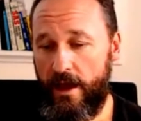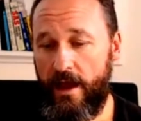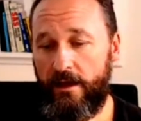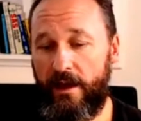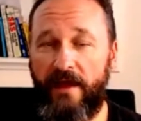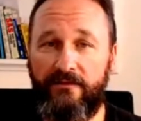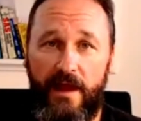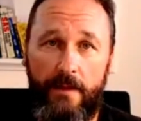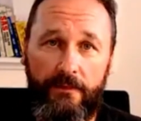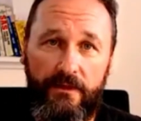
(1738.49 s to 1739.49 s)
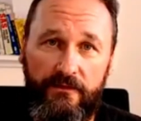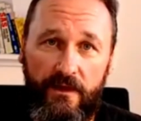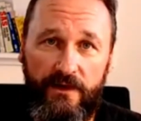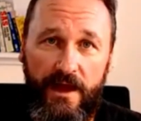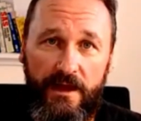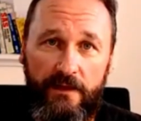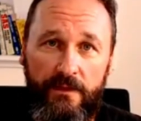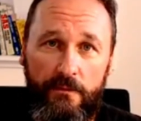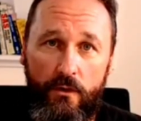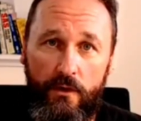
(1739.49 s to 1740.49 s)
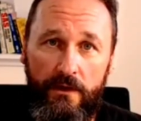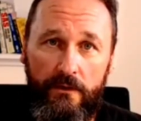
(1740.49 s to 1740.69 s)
and it has to happen at 7 a.m. in the morning.